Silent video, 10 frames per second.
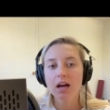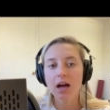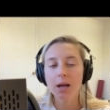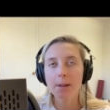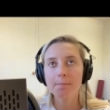
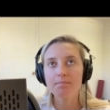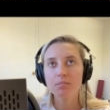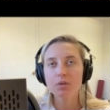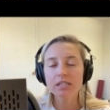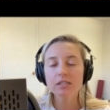um,
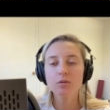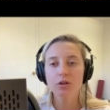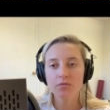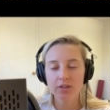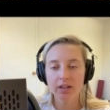places where
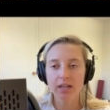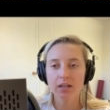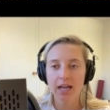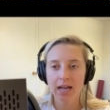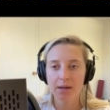you feel like,
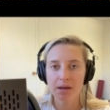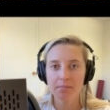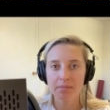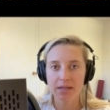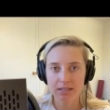hey, I
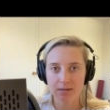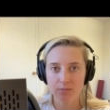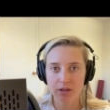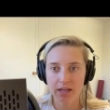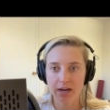might meet
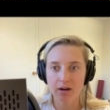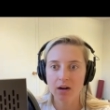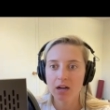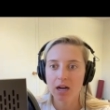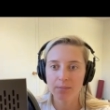someone there.
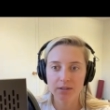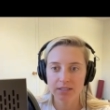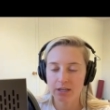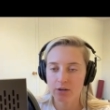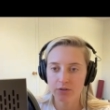I'm not
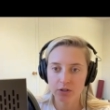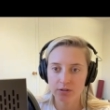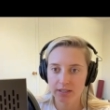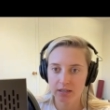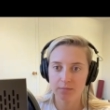saying you have to go
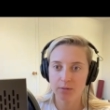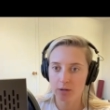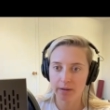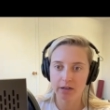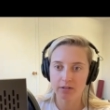sit at a
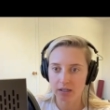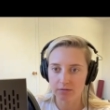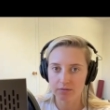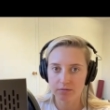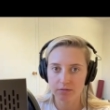bar by
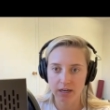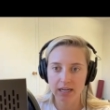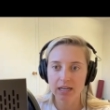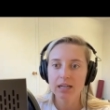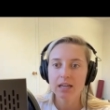yourself,
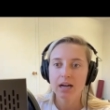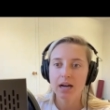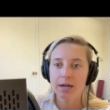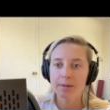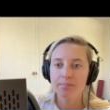right?
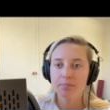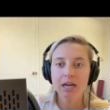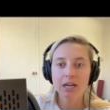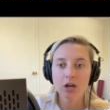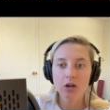Um, but
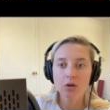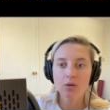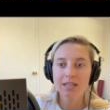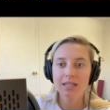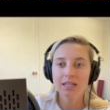I
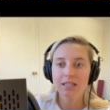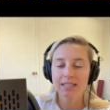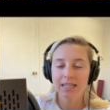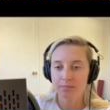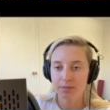know
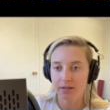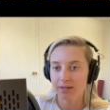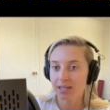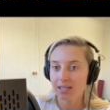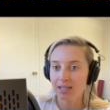
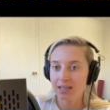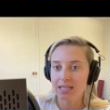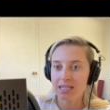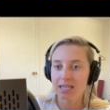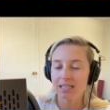Dateability,
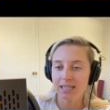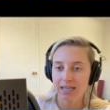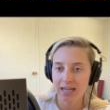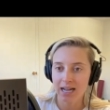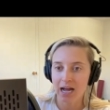the
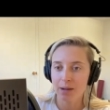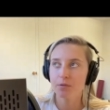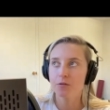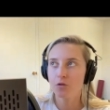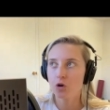dating app
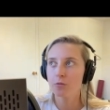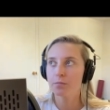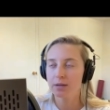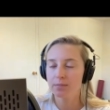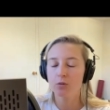for
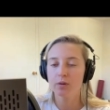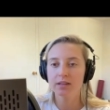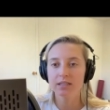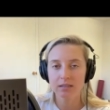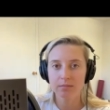people
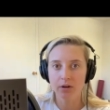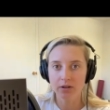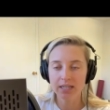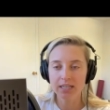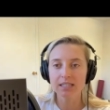with
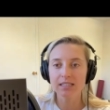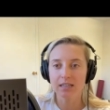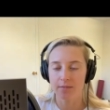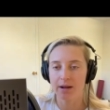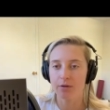disabilities, is
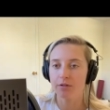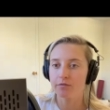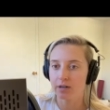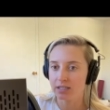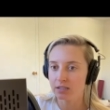coming out with a
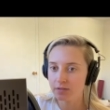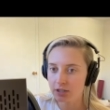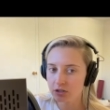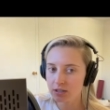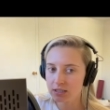friends
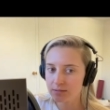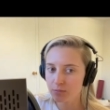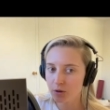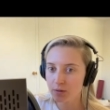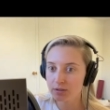feature at some
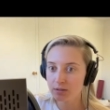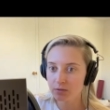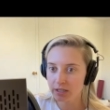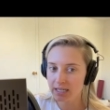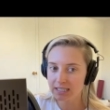point, which I'm
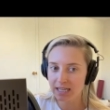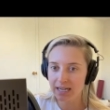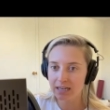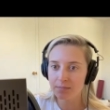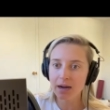really
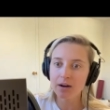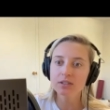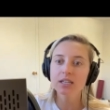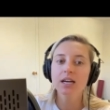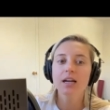excited
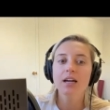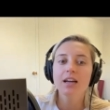about. Oh,